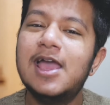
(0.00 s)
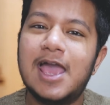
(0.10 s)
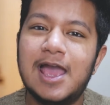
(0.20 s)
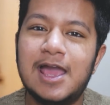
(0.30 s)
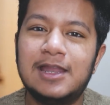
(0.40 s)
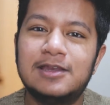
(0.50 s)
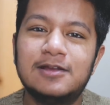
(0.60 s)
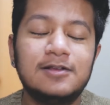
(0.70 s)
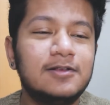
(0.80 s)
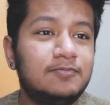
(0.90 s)
and
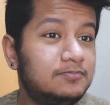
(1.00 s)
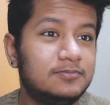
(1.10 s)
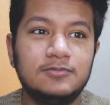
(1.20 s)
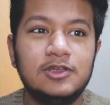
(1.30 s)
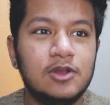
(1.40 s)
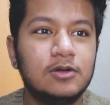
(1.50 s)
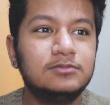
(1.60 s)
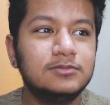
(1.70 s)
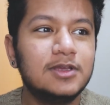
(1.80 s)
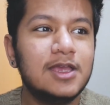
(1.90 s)
you know,
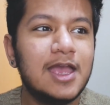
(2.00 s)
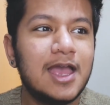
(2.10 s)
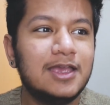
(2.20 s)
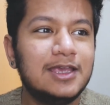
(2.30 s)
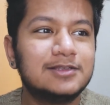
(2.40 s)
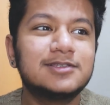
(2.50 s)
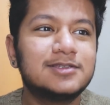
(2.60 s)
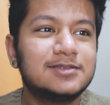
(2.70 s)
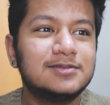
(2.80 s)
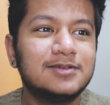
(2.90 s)

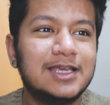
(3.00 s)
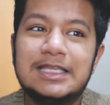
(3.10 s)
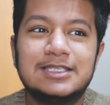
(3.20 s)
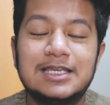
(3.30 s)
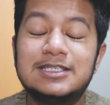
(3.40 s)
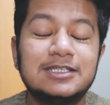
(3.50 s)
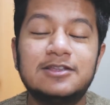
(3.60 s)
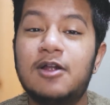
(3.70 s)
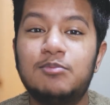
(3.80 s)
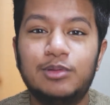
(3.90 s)
it's it's it's in
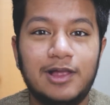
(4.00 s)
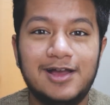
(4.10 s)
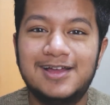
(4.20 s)
our blood